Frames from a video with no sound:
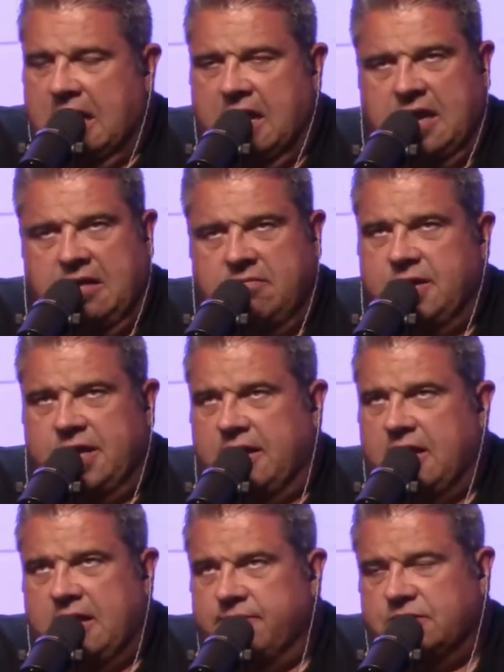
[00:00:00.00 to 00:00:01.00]

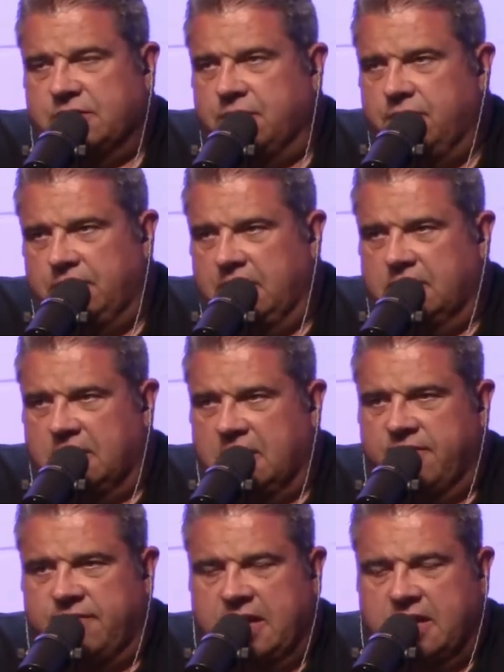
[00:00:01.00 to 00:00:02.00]
absolutely
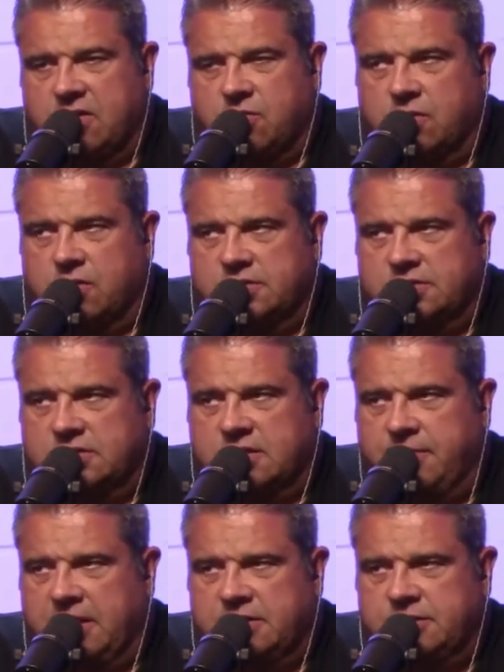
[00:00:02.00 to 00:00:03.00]
love that course.
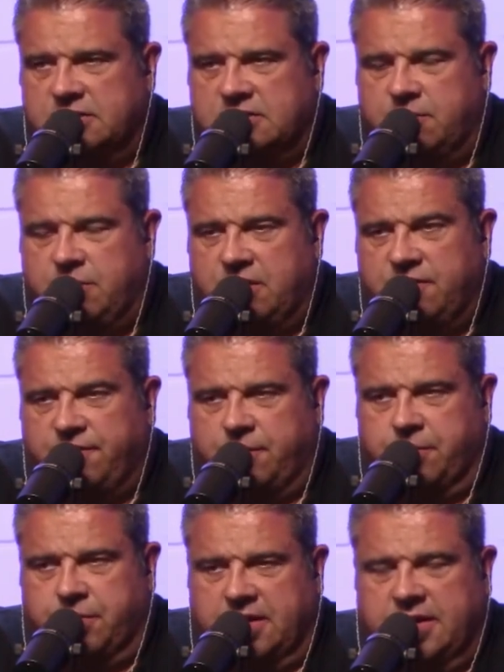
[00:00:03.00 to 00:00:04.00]
I mean, just a
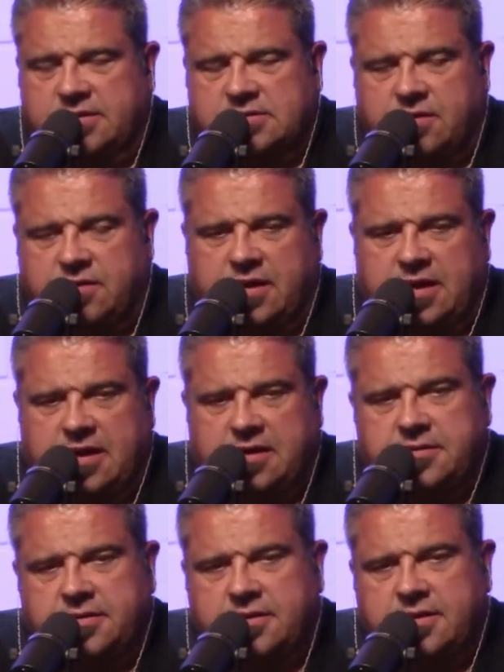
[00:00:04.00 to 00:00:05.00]
beautiful place
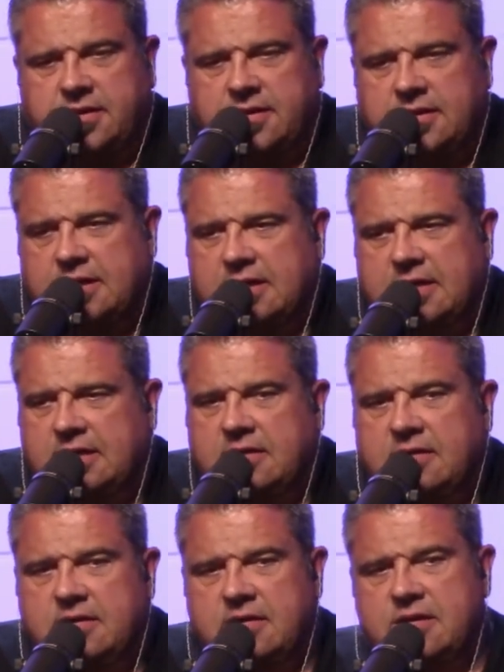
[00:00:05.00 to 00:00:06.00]
altogether. And
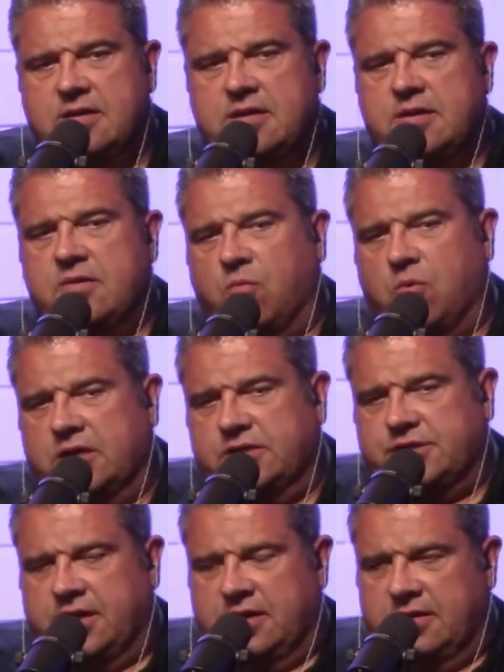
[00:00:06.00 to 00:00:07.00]

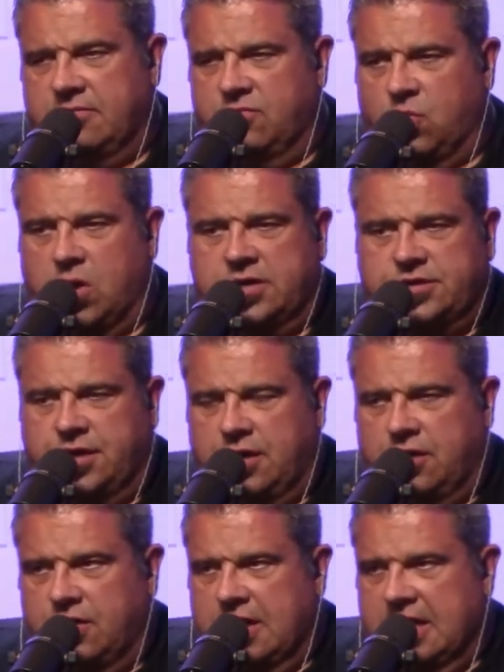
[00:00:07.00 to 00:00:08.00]
watching
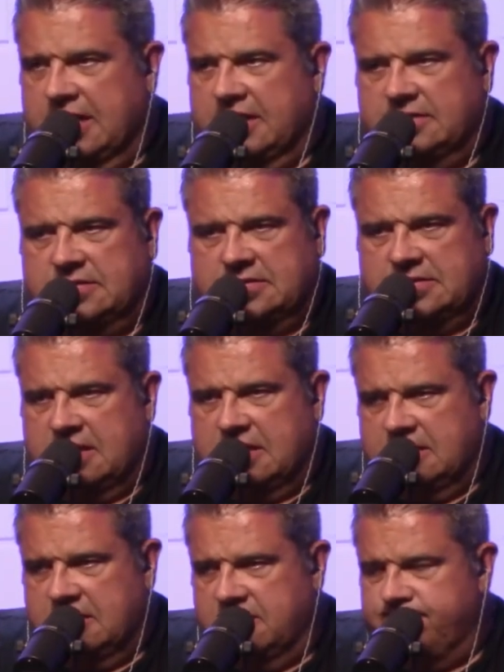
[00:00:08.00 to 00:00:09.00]
you guys,
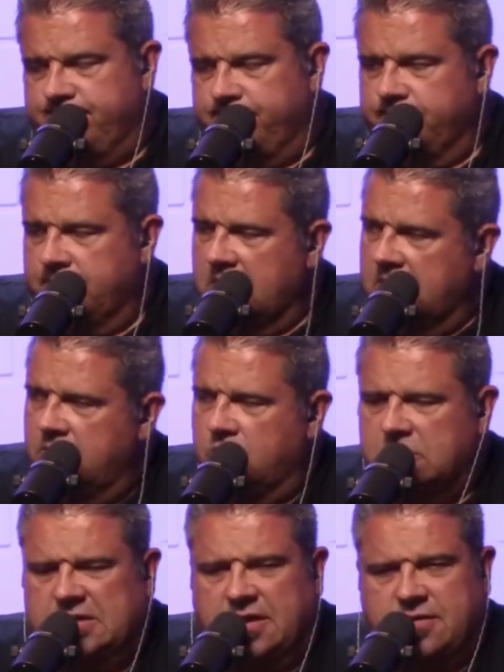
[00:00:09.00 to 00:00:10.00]

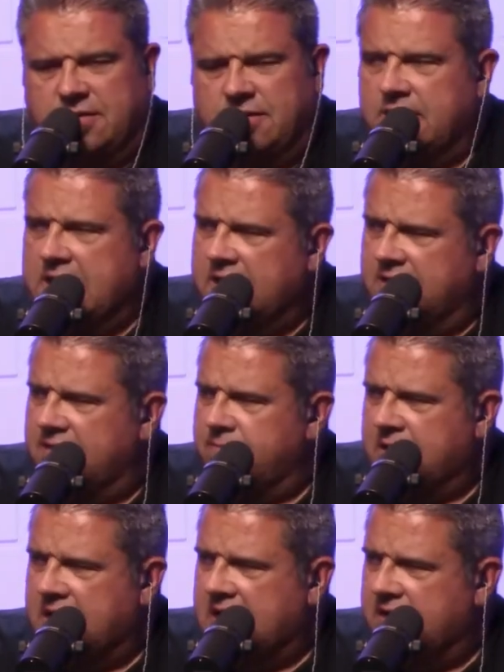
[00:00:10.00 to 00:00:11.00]
what's it called down at the
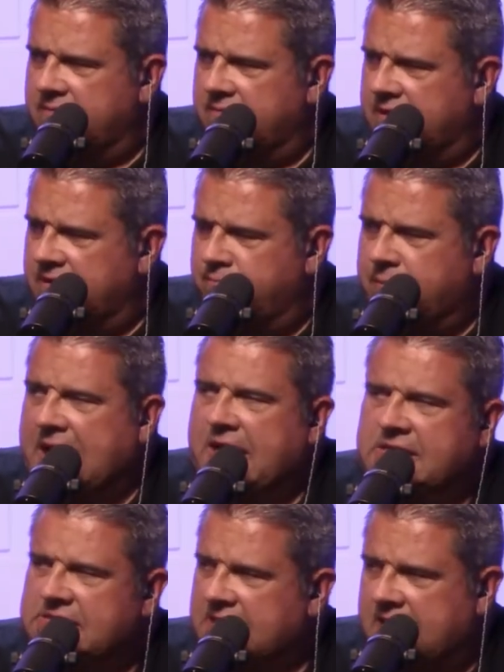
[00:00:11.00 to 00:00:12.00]
bottom, the
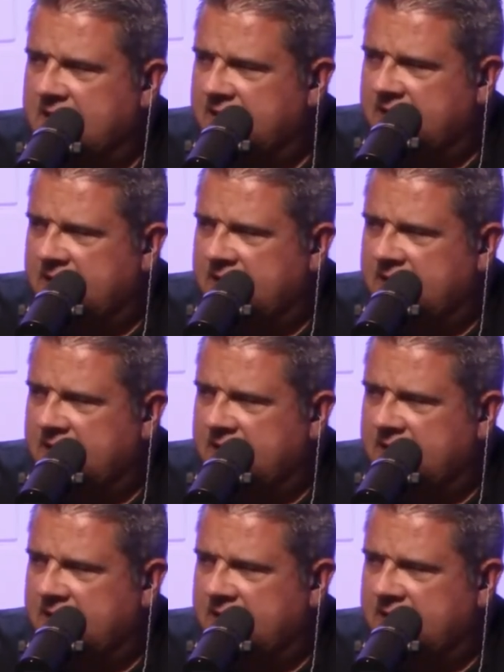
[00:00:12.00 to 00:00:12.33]
back side of